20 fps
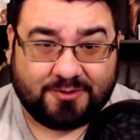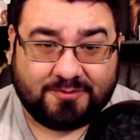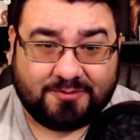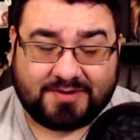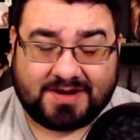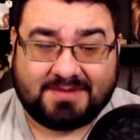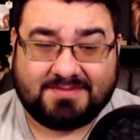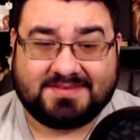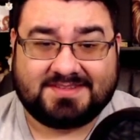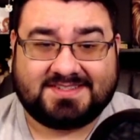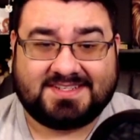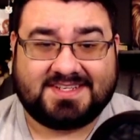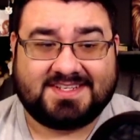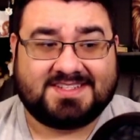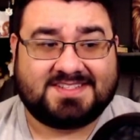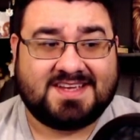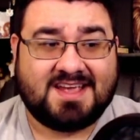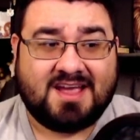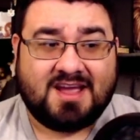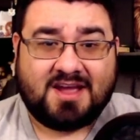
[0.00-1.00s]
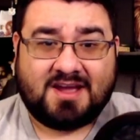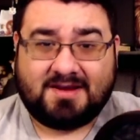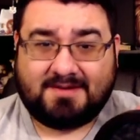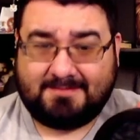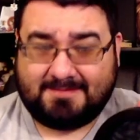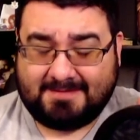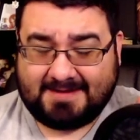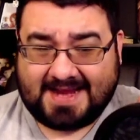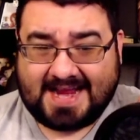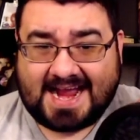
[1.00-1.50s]
premises.
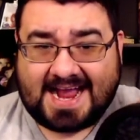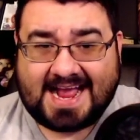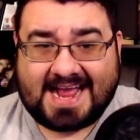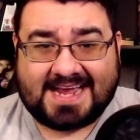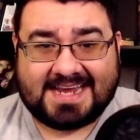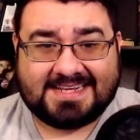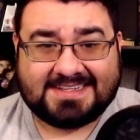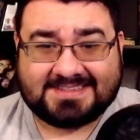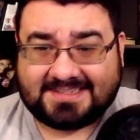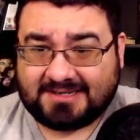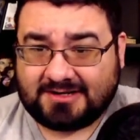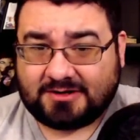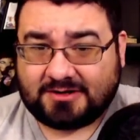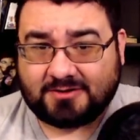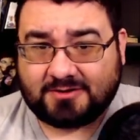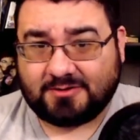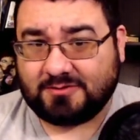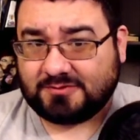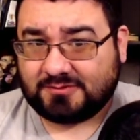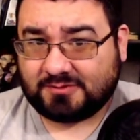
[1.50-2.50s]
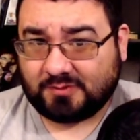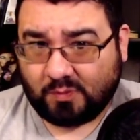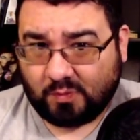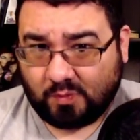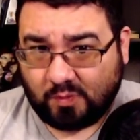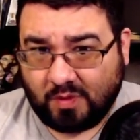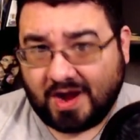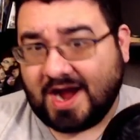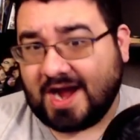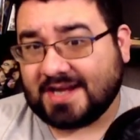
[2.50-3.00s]
Guys and girls
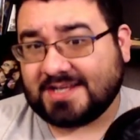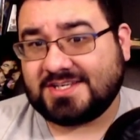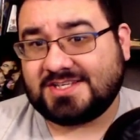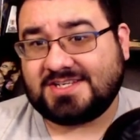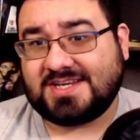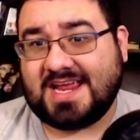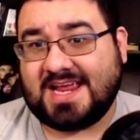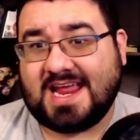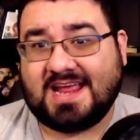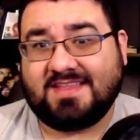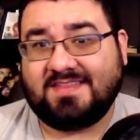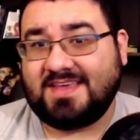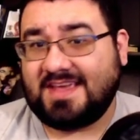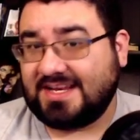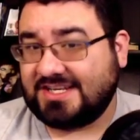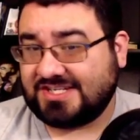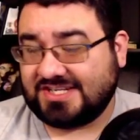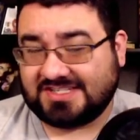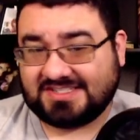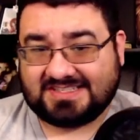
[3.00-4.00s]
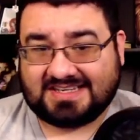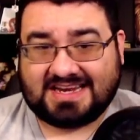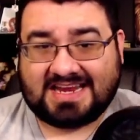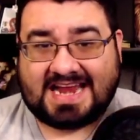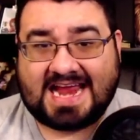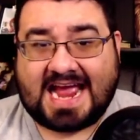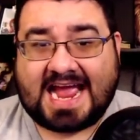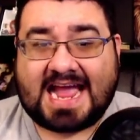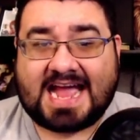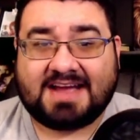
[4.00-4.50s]
watched and they just
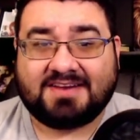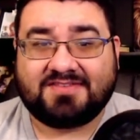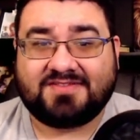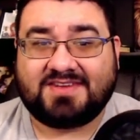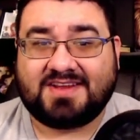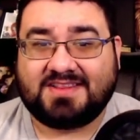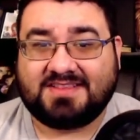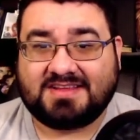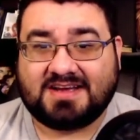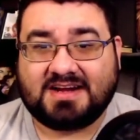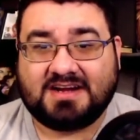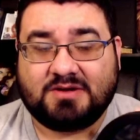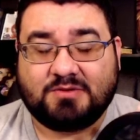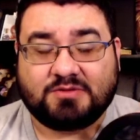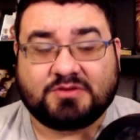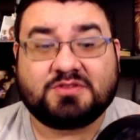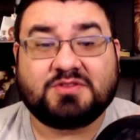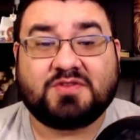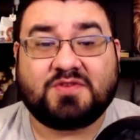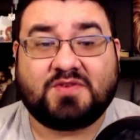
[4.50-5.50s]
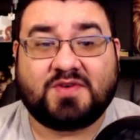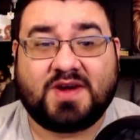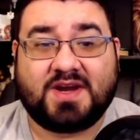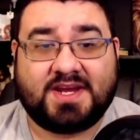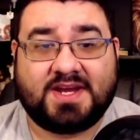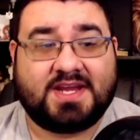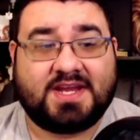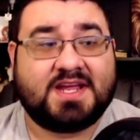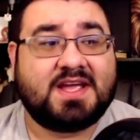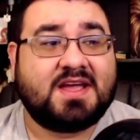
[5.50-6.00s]
laughed and thought it was
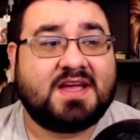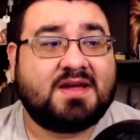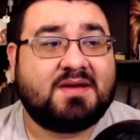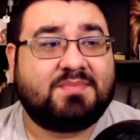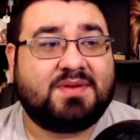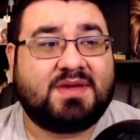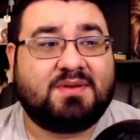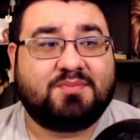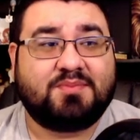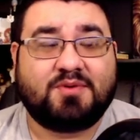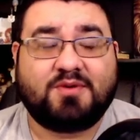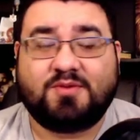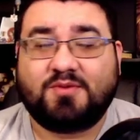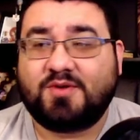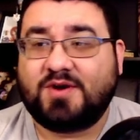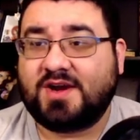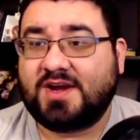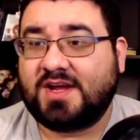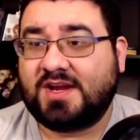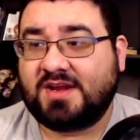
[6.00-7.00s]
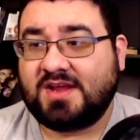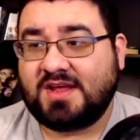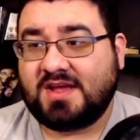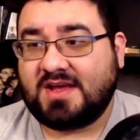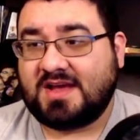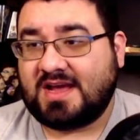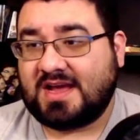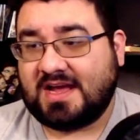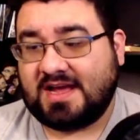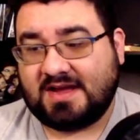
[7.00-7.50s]
funny. People would
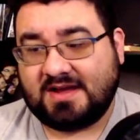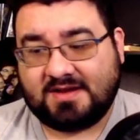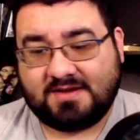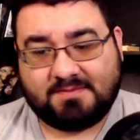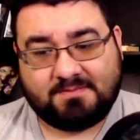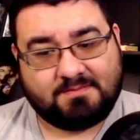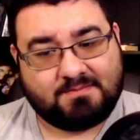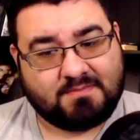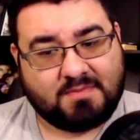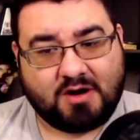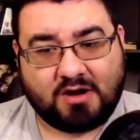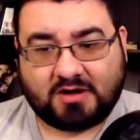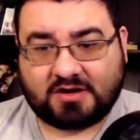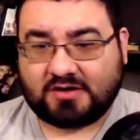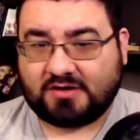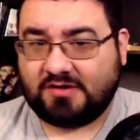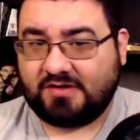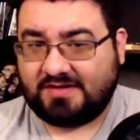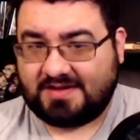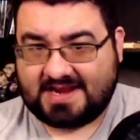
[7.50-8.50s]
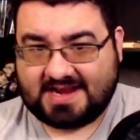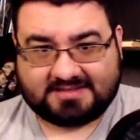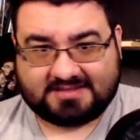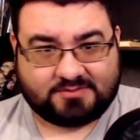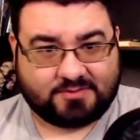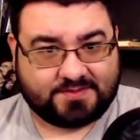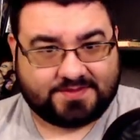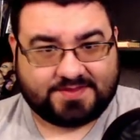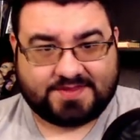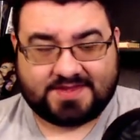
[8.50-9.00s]
mark her desk with the